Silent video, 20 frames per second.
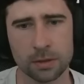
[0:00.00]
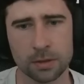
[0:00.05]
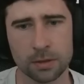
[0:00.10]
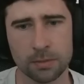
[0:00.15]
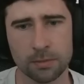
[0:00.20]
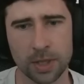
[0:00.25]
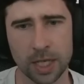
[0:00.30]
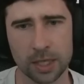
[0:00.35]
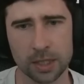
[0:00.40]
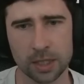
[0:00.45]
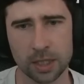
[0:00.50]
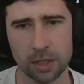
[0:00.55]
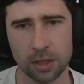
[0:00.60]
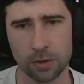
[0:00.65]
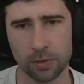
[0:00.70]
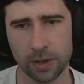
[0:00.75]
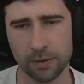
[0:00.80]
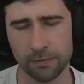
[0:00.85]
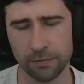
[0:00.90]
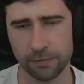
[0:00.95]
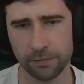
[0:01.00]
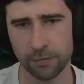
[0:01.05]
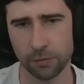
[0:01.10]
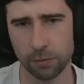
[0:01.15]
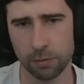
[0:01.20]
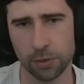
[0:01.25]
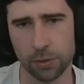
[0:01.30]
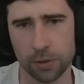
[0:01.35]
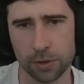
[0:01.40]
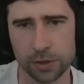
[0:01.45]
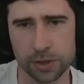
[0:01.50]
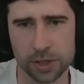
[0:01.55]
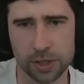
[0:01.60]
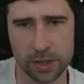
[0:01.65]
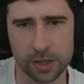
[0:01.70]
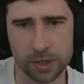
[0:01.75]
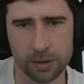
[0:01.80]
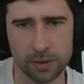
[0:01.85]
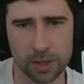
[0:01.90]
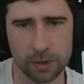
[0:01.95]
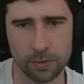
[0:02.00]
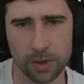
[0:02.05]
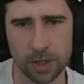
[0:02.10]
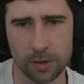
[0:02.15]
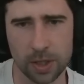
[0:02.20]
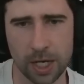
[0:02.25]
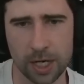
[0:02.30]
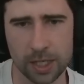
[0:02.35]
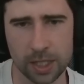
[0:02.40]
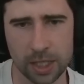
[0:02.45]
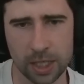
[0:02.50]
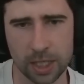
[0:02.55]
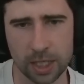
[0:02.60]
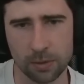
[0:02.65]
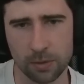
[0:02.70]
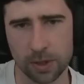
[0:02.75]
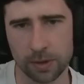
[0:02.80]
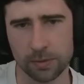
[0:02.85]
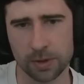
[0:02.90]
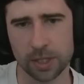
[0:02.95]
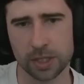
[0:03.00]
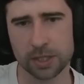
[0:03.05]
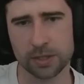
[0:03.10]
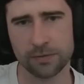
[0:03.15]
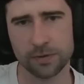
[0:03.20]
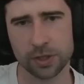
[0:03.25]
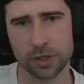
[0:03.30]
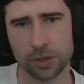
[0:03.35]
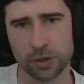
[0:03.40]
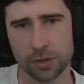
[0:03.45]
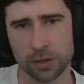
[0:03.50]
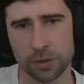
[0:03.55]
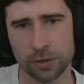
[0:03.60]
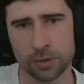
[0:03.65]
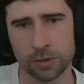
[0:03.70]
Magneto. We have a full board, so I think we are going to get away with this for sure.